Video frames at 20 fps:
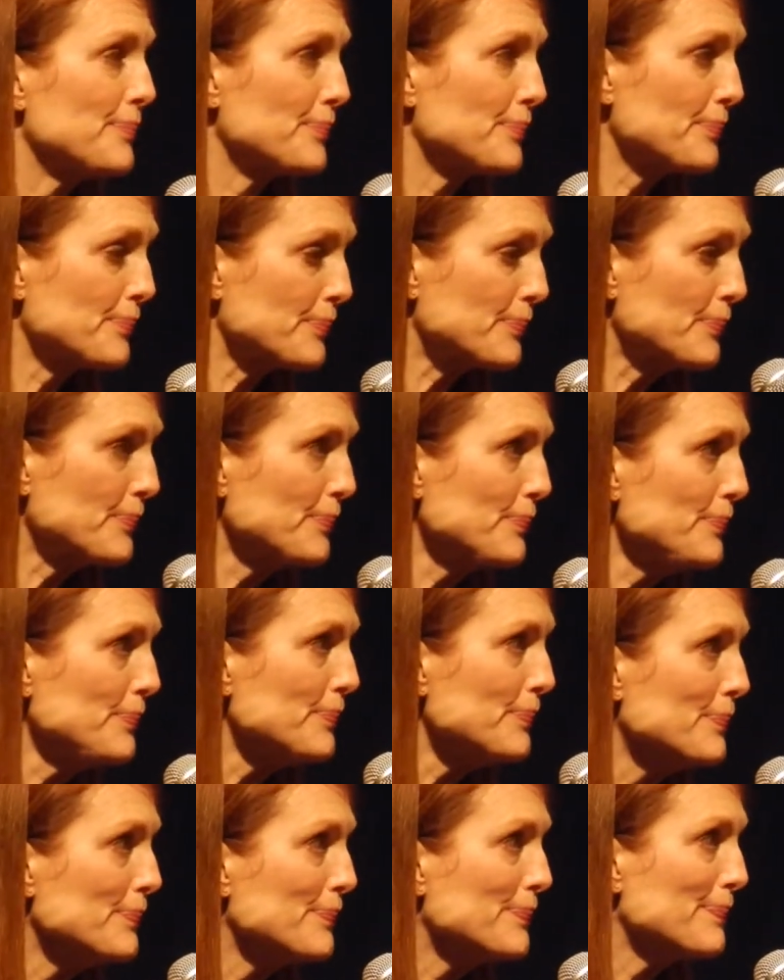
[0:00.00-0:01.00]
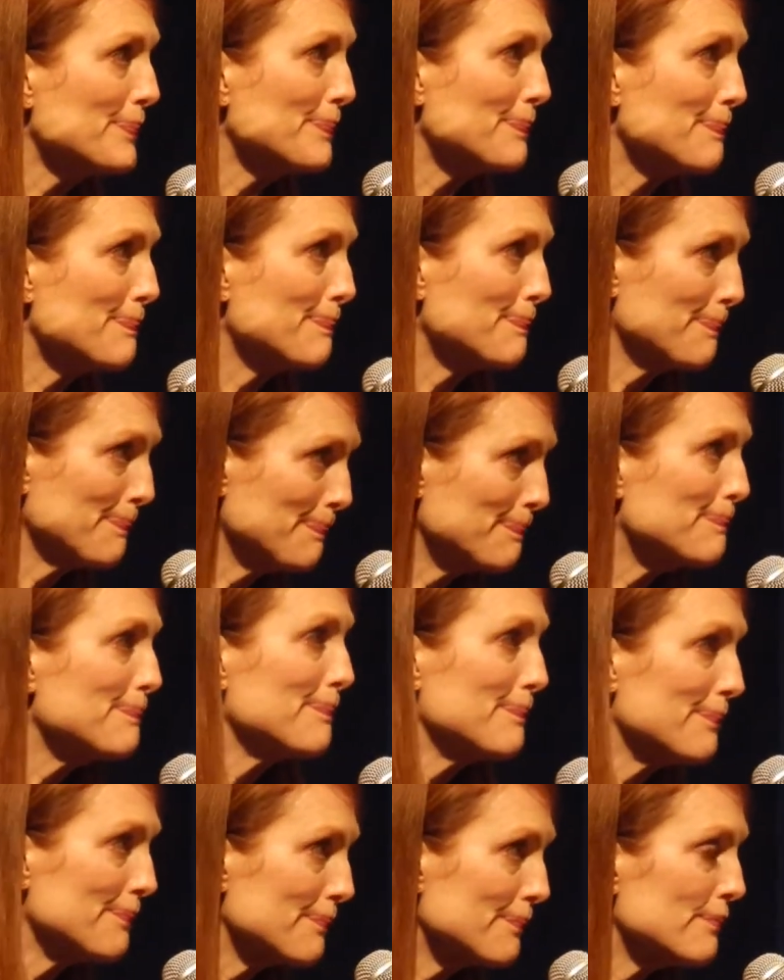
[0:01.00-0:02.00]
Still Alice, the title, right
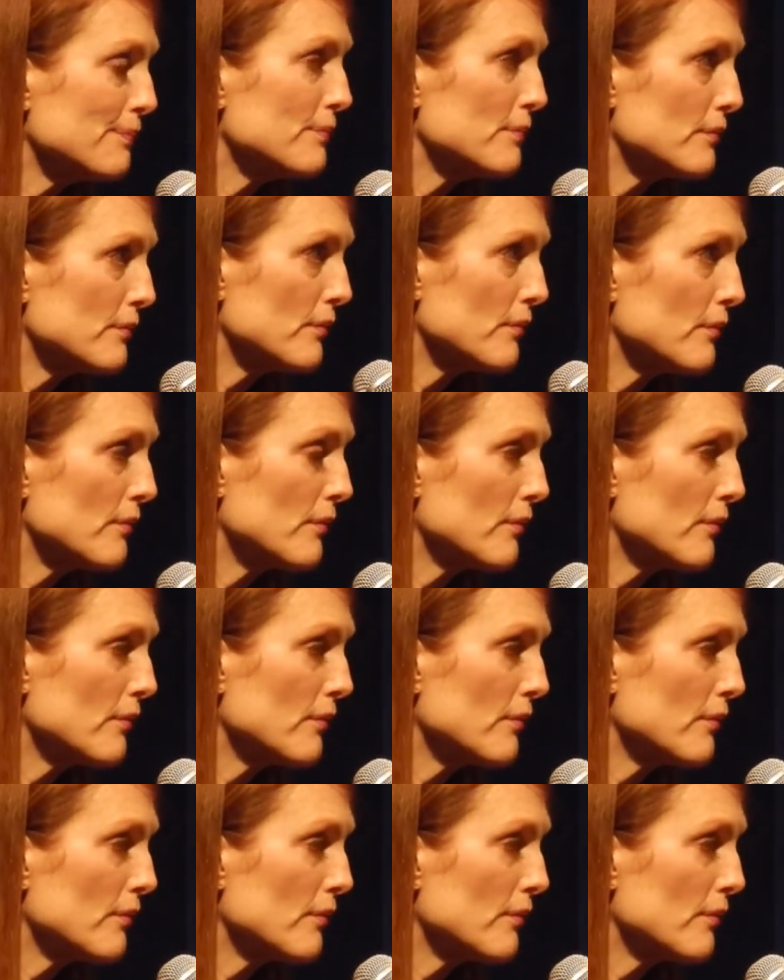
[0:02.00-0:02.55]
there, as you